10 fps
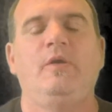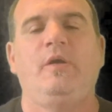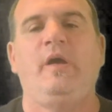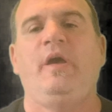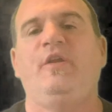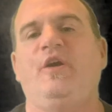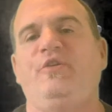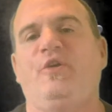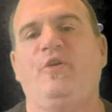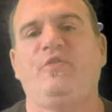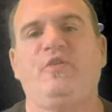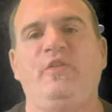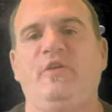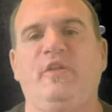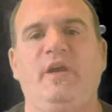and adults in
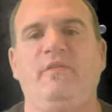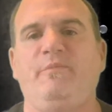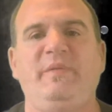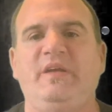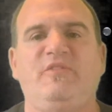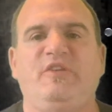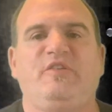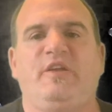their life, because